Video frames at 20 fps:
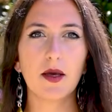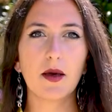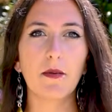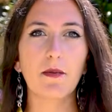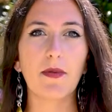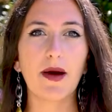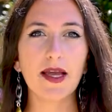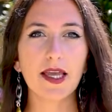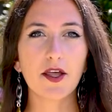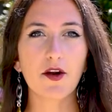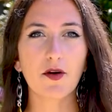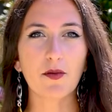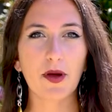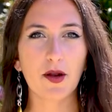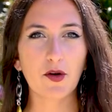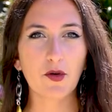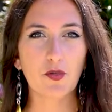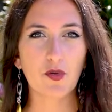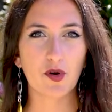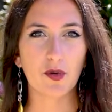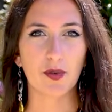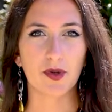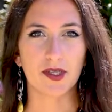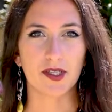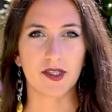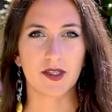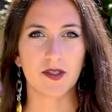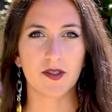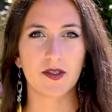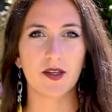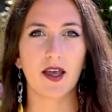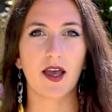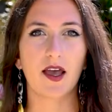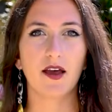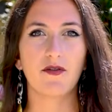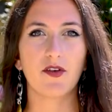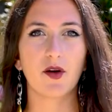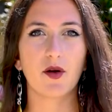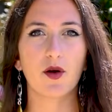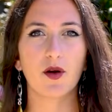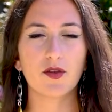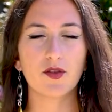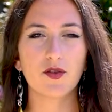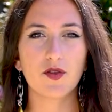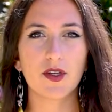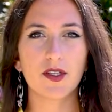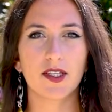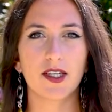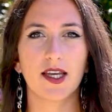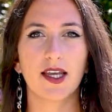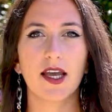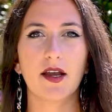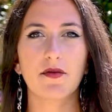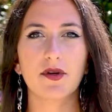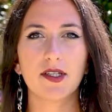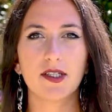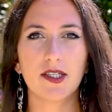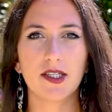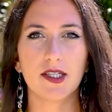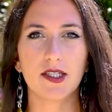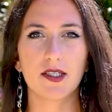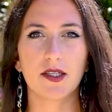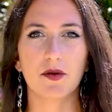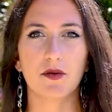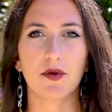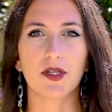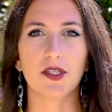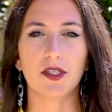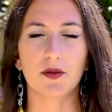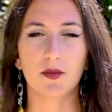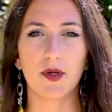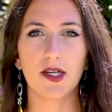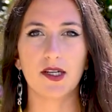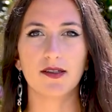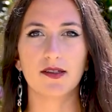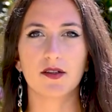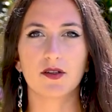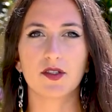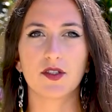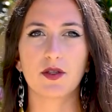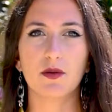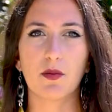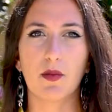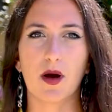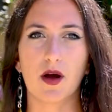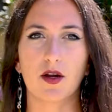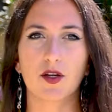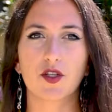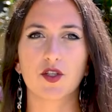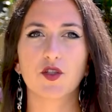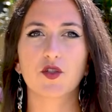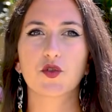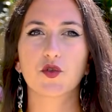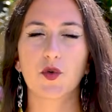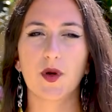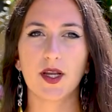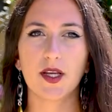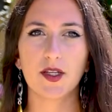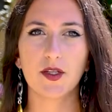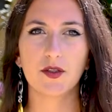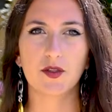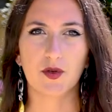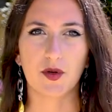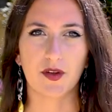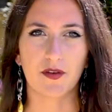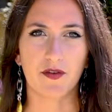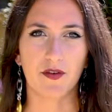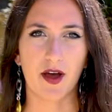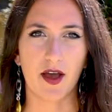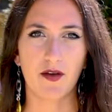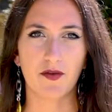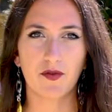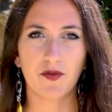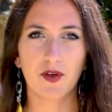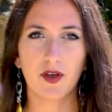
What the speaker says: Valle Romano properties have a contract that guarantees their rentability until March 2025.